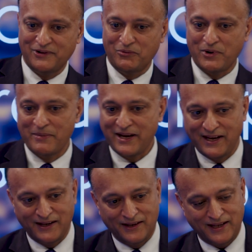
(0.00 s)
We're
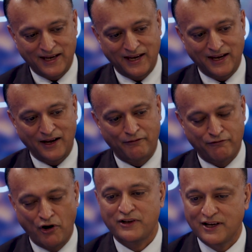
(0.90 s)
making the
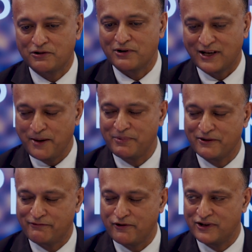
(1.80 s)
front keeping the
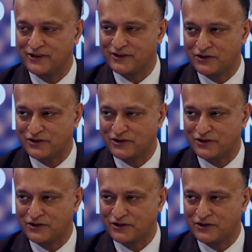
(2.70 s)
front as a